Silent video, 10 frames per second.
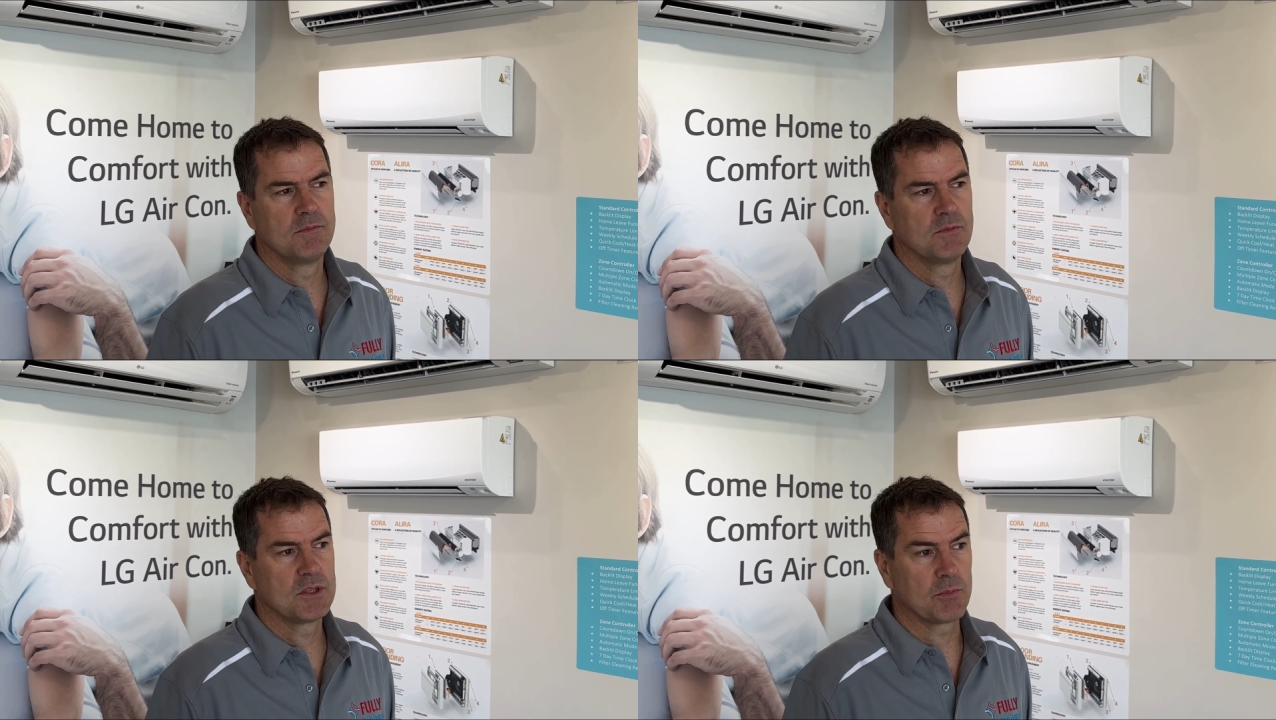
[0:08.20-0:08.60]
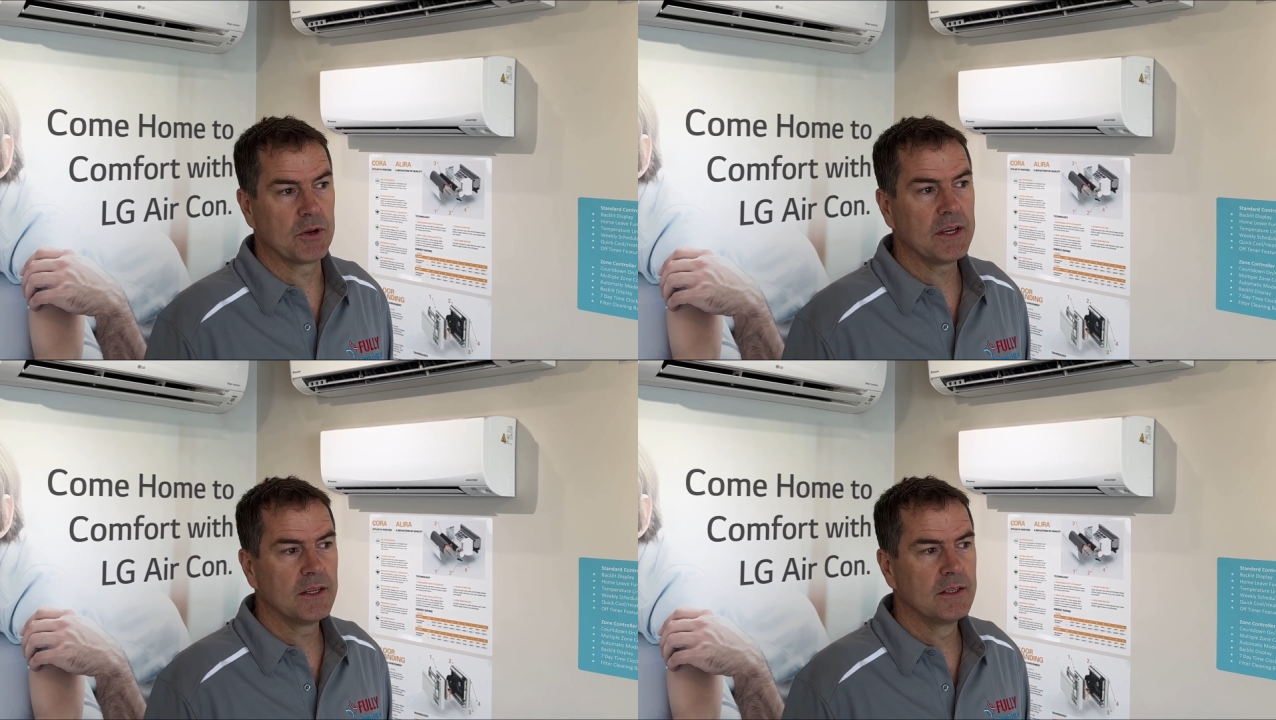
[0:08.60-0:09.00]

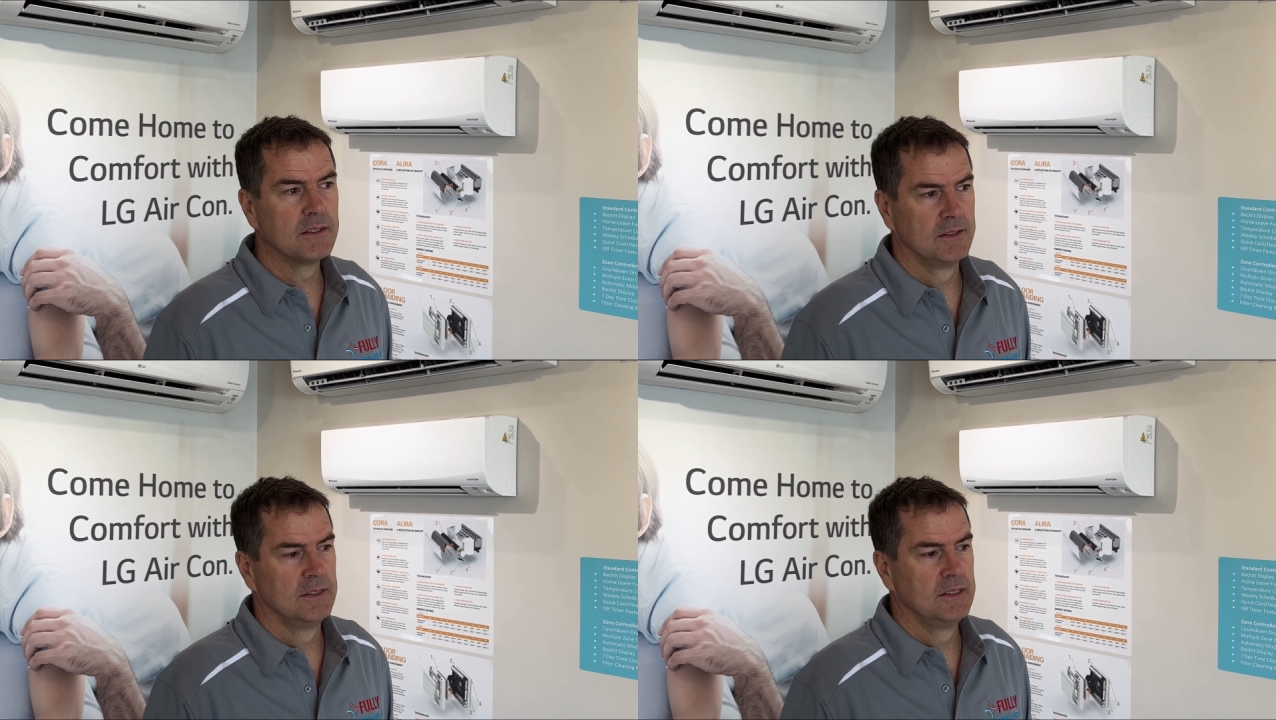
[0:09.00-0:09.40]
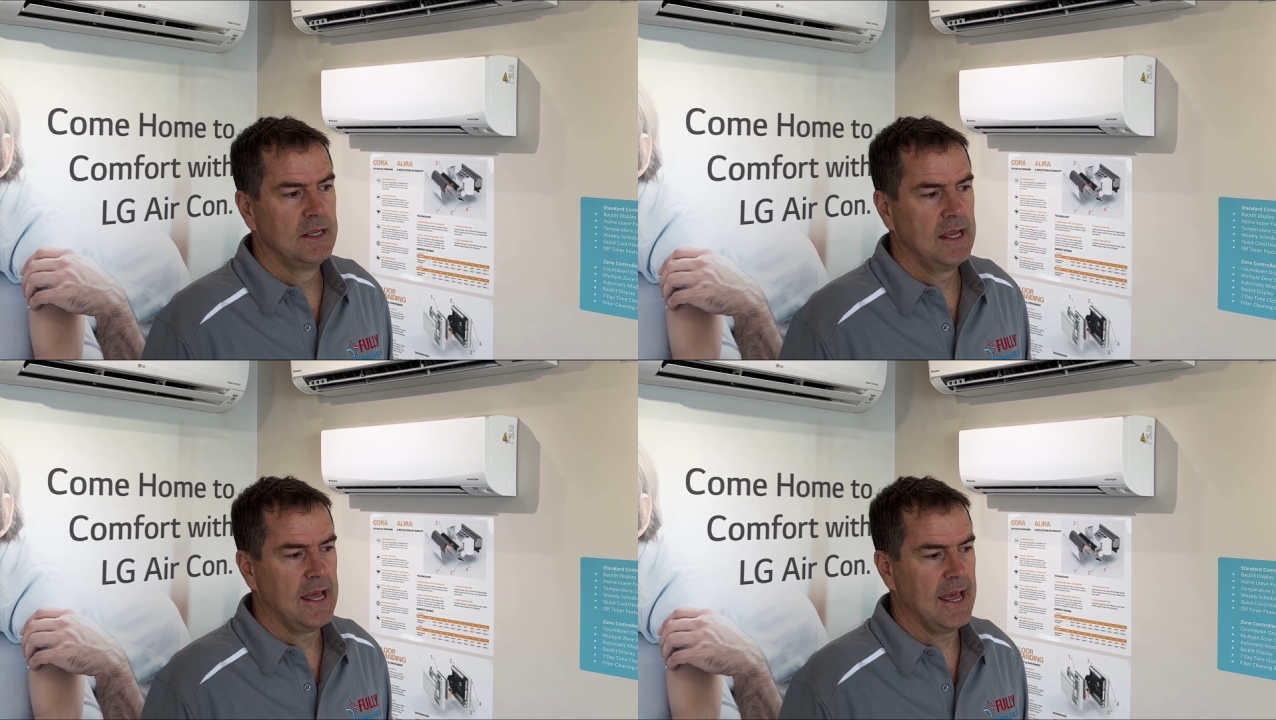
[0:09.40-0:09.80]
spring,
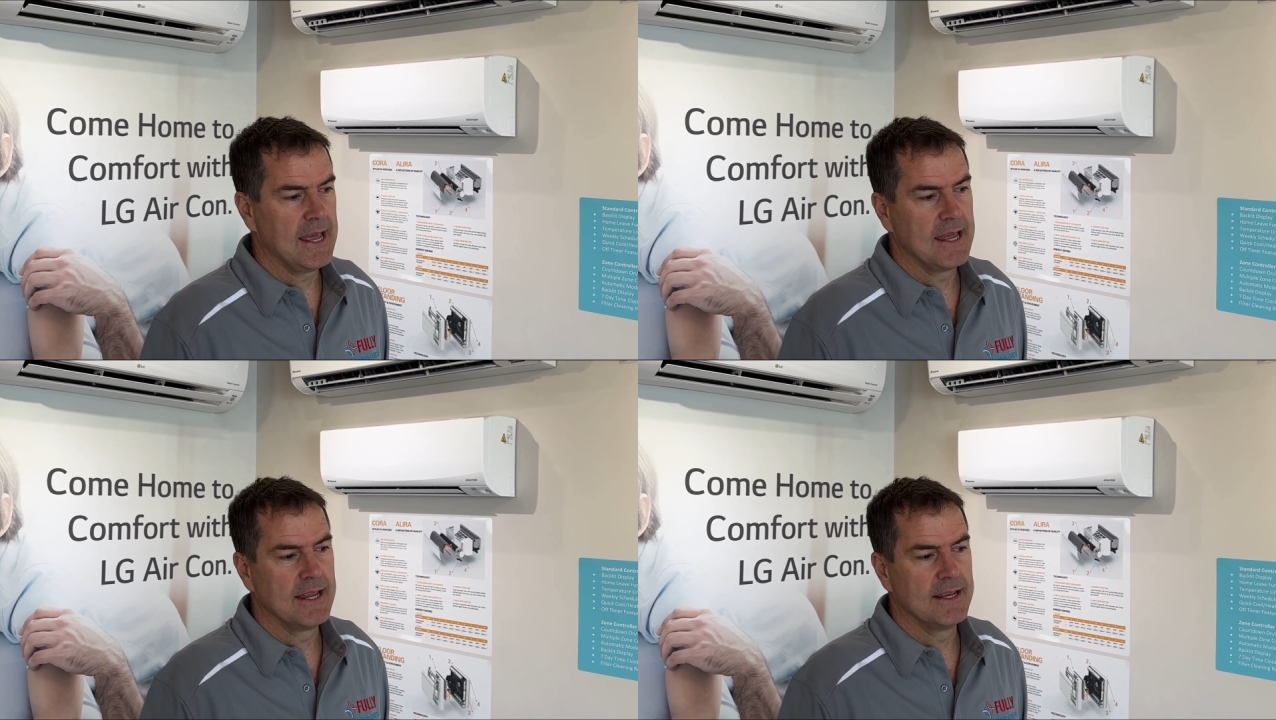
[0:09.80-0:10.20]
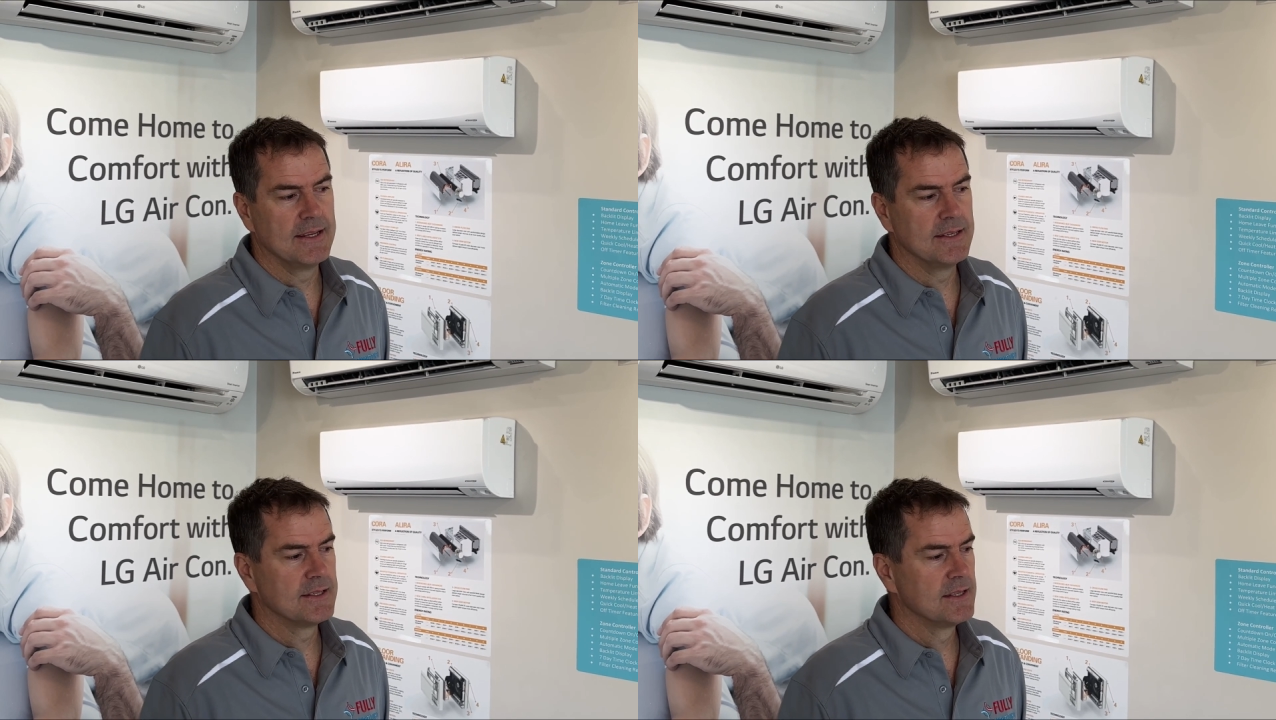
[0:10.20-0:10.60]

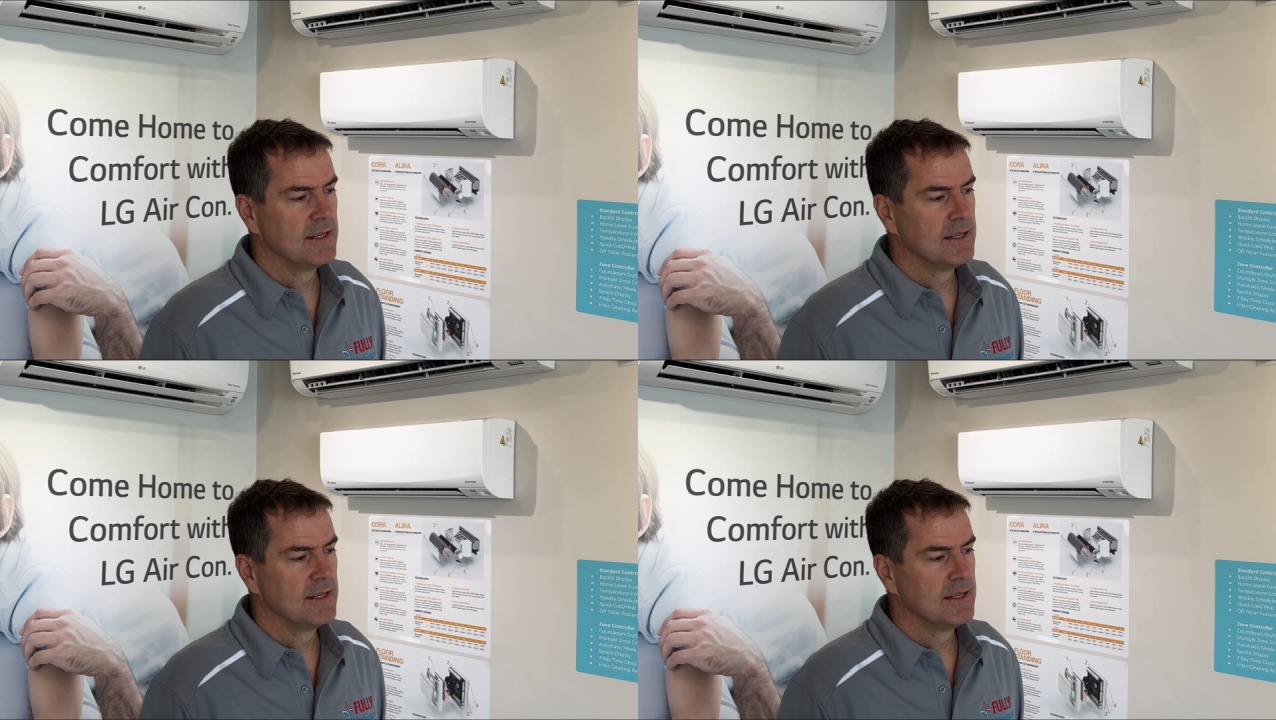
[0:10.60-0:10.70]
and